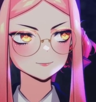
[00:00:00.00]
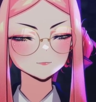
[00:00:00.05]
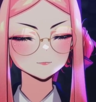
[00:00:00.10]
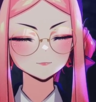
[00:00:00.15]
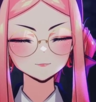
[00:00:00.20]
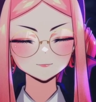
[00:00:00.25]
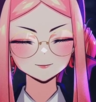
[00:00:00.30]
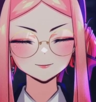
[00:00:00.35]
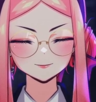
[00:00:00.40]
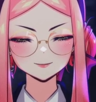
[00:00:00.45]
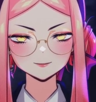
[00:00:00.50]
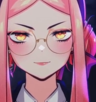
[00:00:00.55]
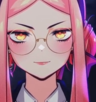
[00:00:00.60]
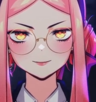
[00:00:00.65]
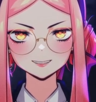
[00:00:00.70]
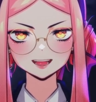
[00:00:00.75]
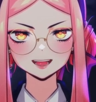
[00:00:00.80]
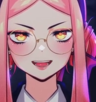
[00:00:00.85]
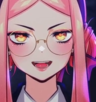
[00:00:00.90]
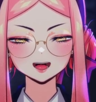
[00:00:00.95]
has ever since.
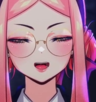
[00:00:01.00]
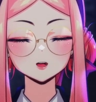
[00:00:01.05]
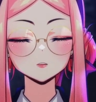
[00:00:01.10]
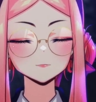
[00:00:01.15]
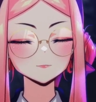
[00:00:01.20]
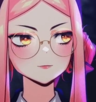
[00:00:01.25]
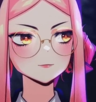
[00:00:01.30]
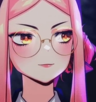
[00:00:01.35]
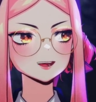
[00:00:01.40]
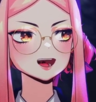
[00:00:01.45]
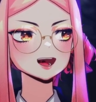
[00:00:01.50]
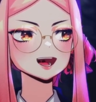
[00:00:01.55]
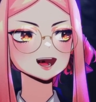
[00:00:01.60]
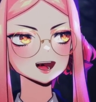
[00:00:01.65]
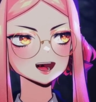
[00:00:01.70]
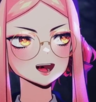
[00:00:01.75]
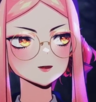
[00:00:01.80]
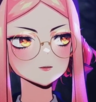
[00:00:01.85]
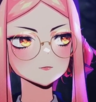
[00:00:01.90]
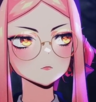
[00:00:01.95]
What if it actually
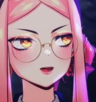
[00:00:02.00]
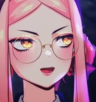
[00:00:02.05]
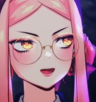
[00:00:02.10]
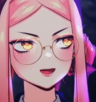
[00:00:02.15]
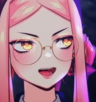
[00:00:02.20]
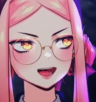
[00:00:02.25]
was?